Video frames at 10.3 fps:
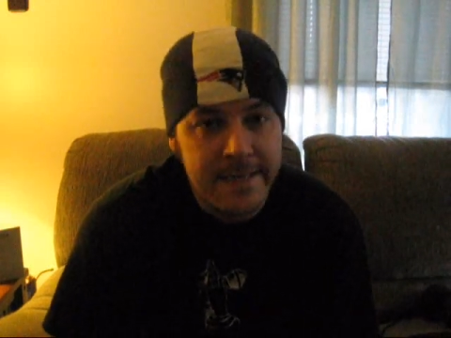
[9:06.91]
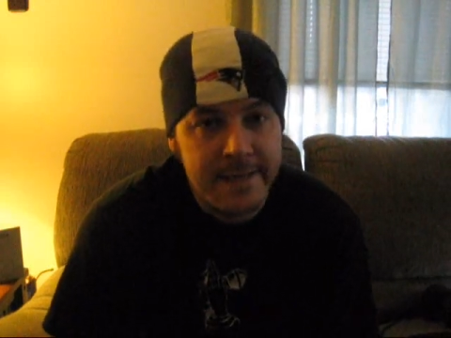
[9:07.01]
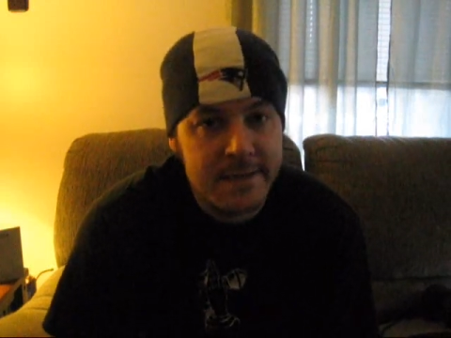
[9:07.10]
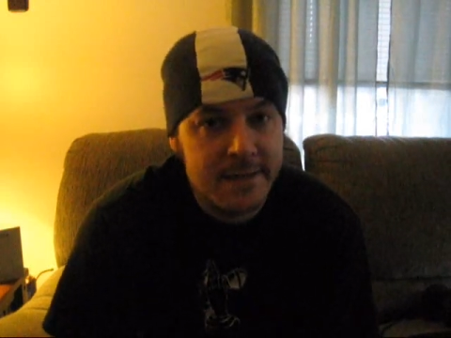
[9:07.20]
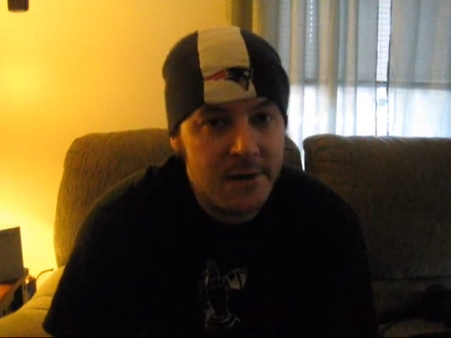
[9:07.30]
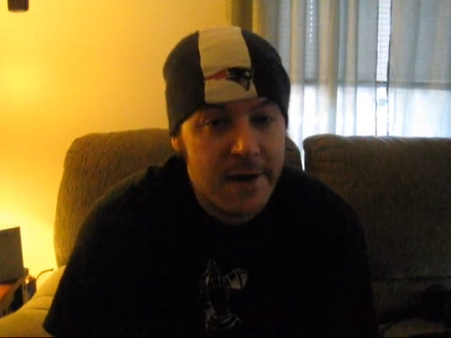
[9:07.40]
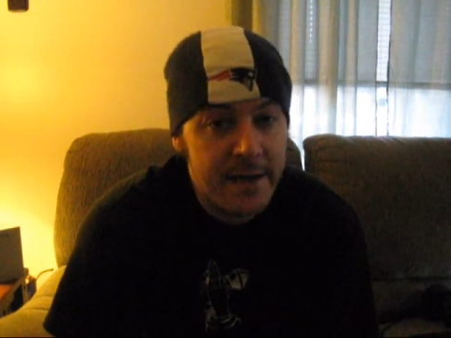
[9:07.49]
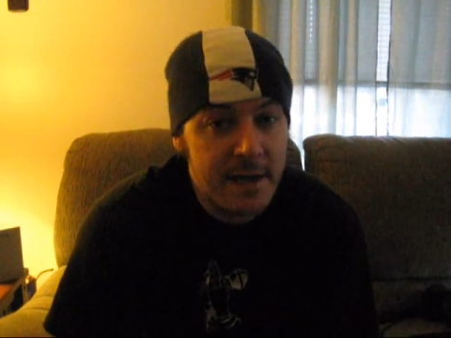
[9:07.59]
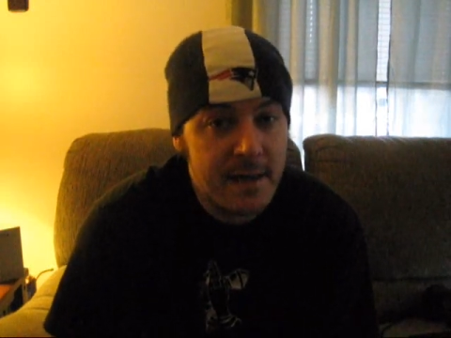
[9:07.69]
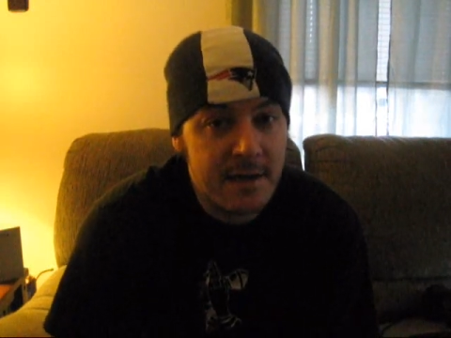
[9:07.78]
And you know, I
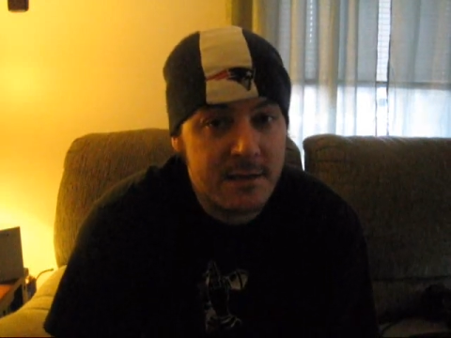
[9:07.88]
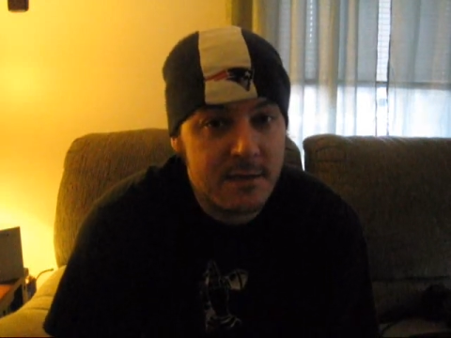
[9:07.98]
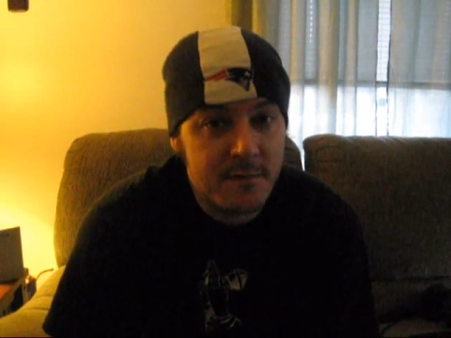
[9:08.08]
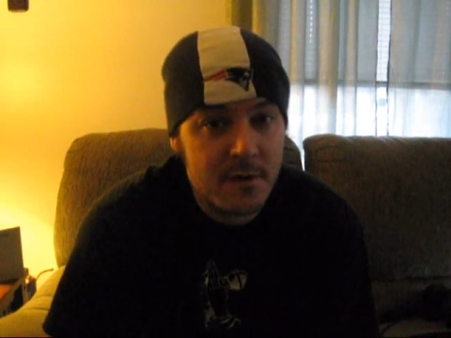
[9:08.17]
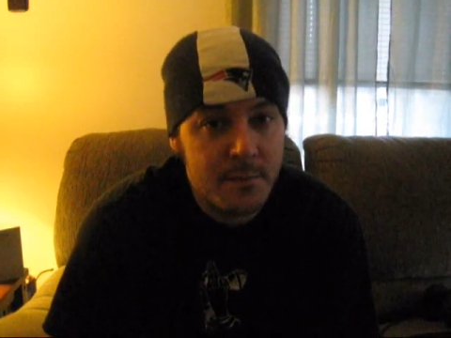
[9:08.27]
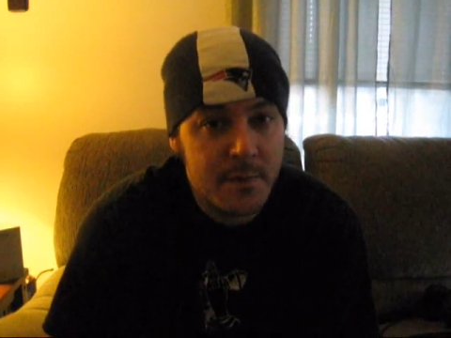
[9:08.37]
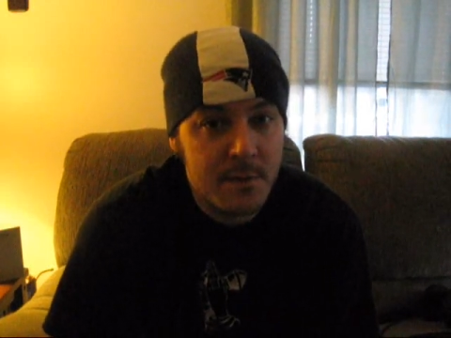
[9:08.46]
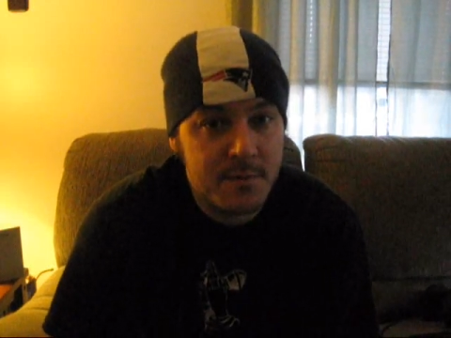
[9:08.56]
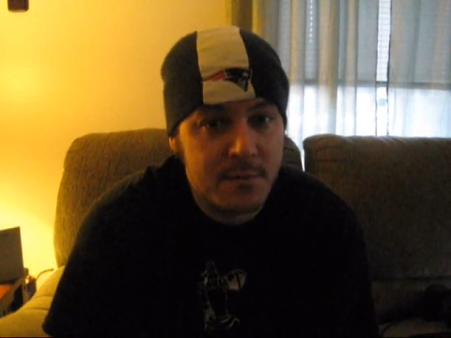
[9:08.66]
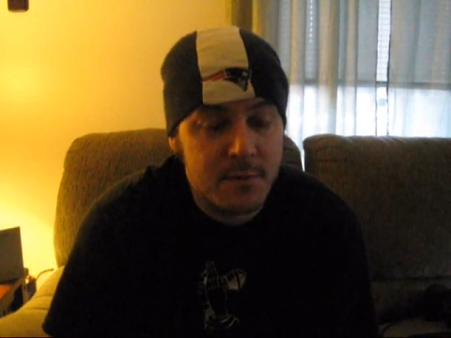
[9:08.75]
got a lot of stuff coming
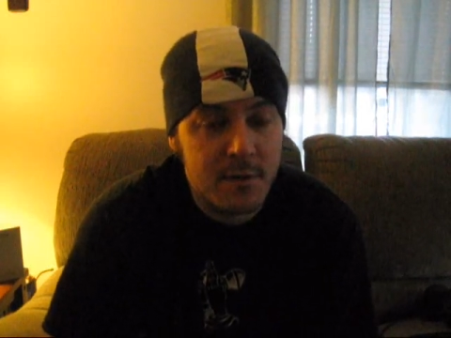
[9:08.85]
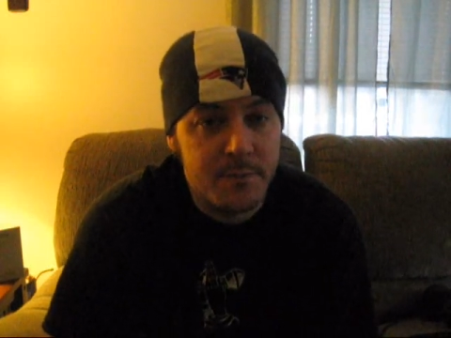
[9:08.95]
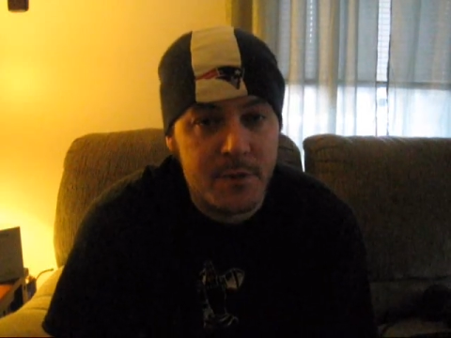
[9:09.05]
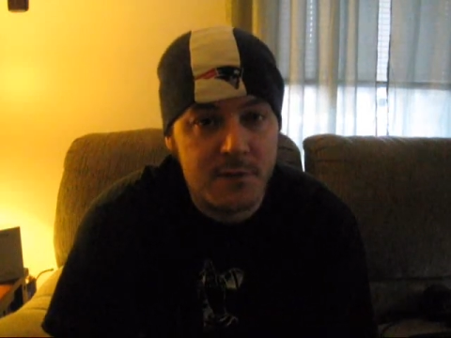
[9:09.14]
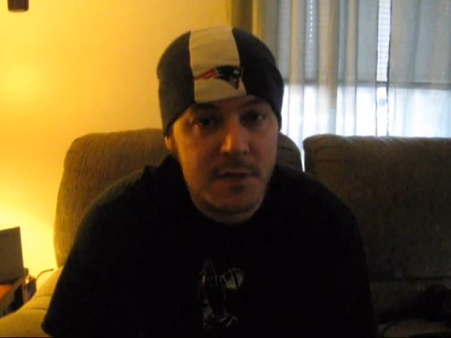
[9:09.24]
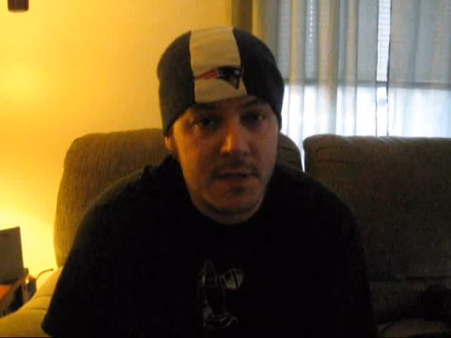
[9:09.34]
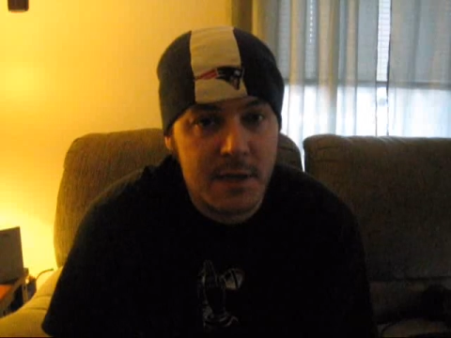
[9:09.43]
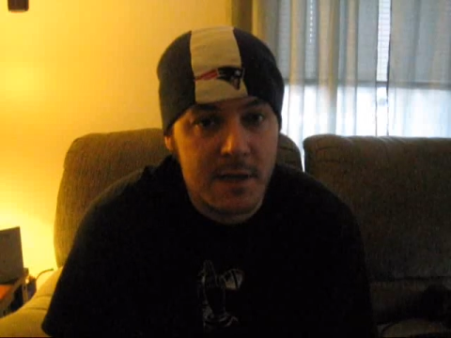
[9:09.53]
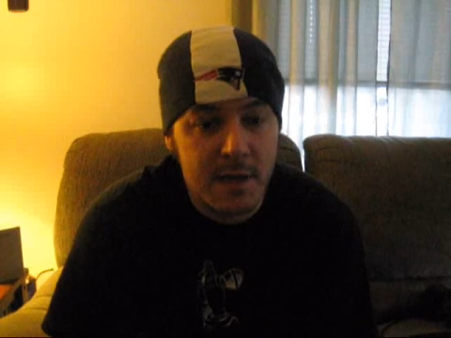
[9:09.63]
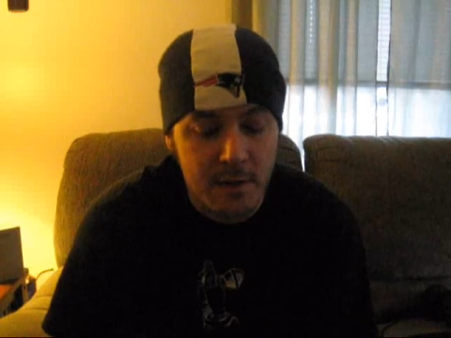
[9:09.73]
up, some good
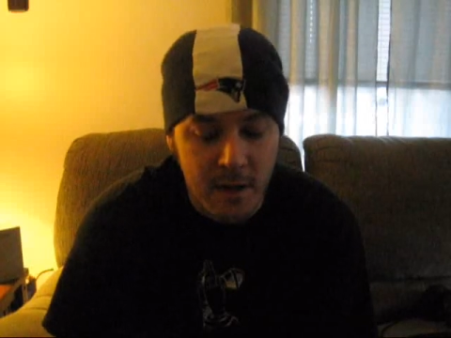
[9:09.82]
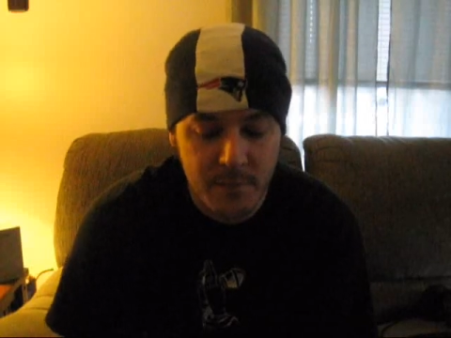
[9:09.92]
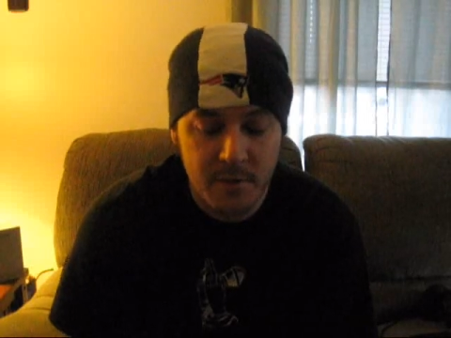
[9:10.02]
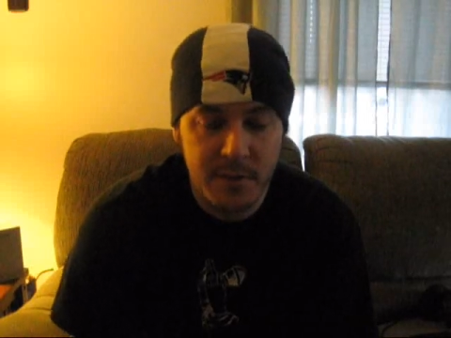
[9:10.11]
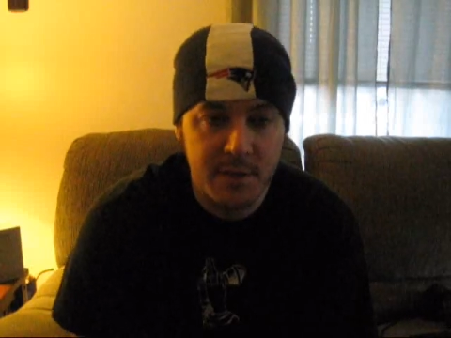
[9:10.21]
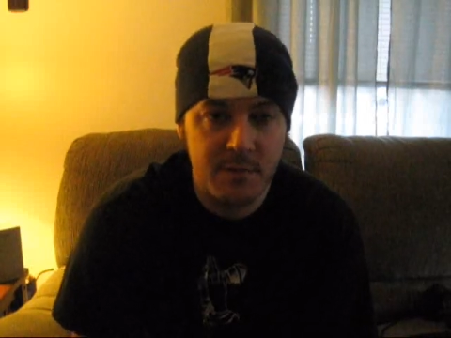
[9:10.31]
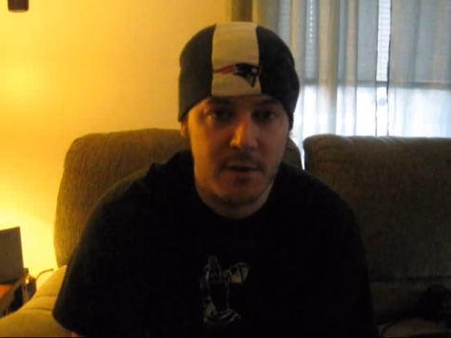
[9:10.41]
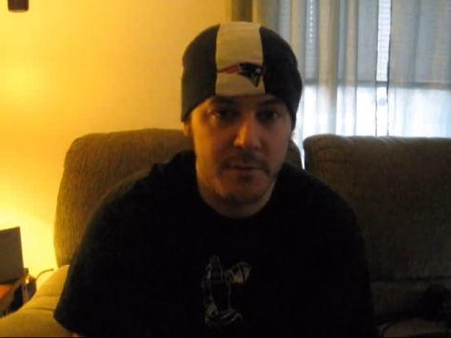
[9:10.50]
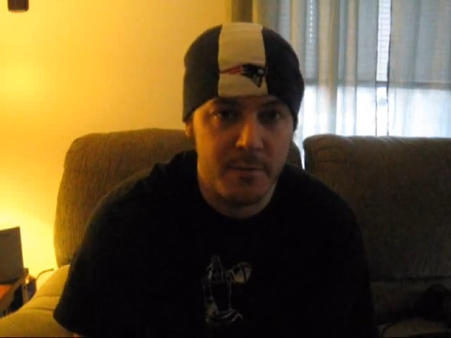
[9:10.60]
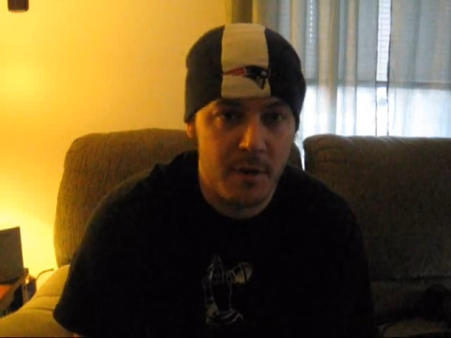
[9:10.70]
music, and uh, I'm going to be
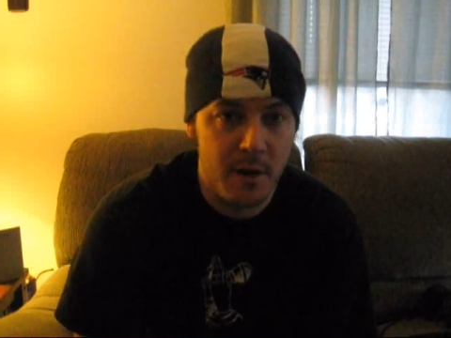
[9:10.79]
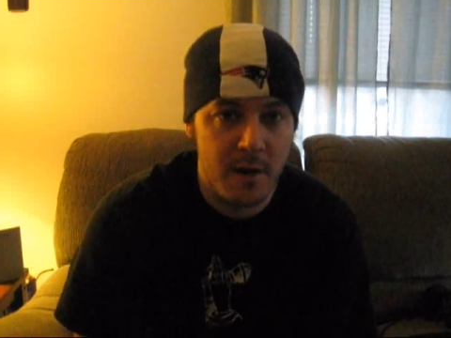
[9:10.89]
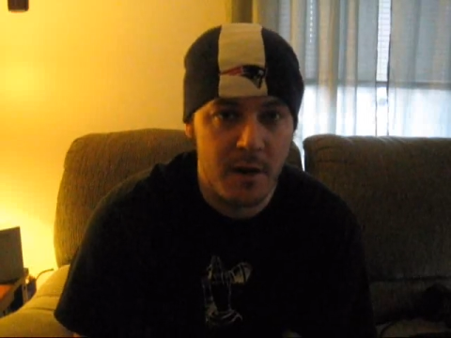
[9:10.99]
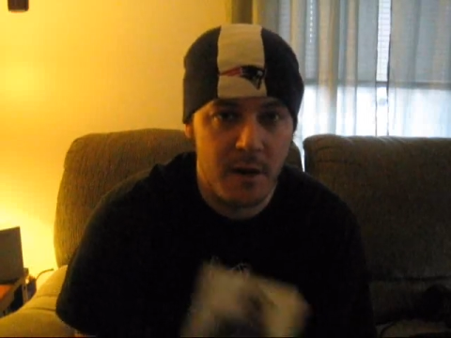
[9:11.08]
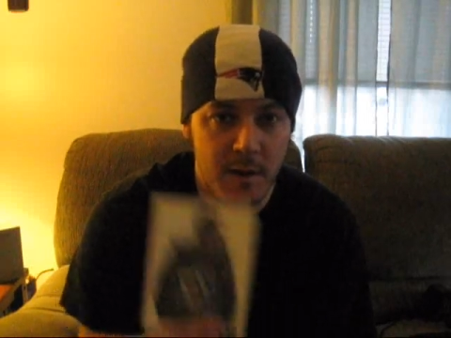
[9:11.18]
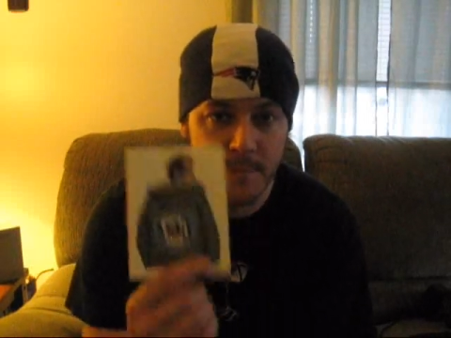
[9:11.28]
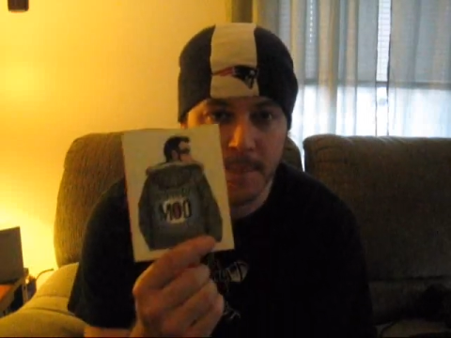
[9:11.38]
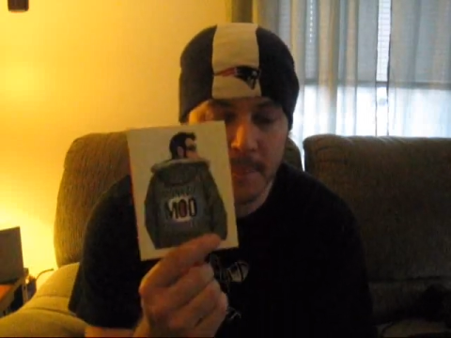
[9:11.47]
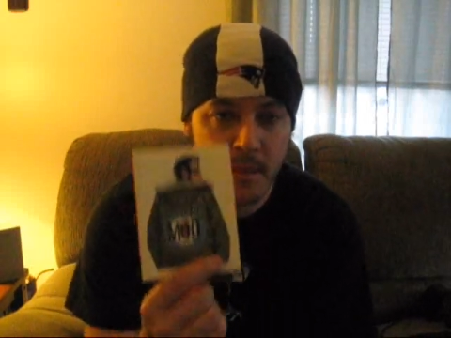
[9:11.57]
doing a, uh, um,